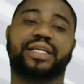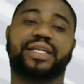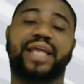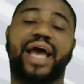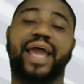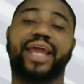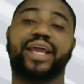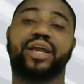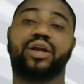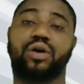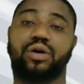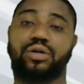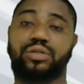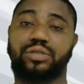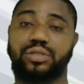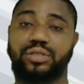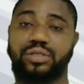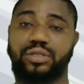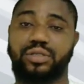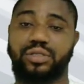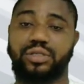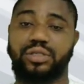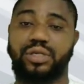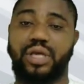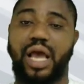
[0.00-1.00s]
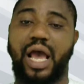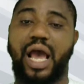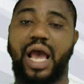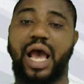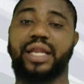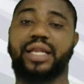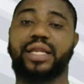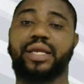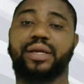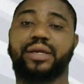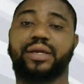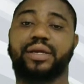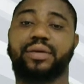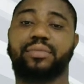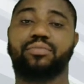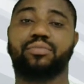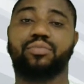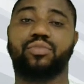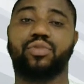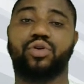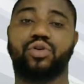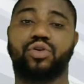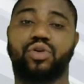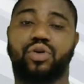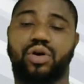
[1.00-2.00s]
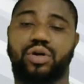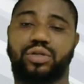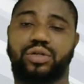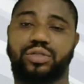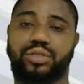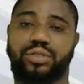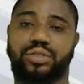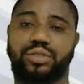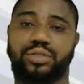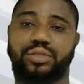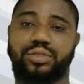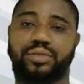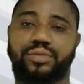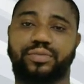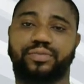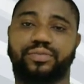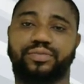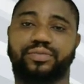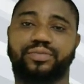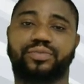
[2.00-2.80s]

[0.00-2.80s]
dicot and a monocot.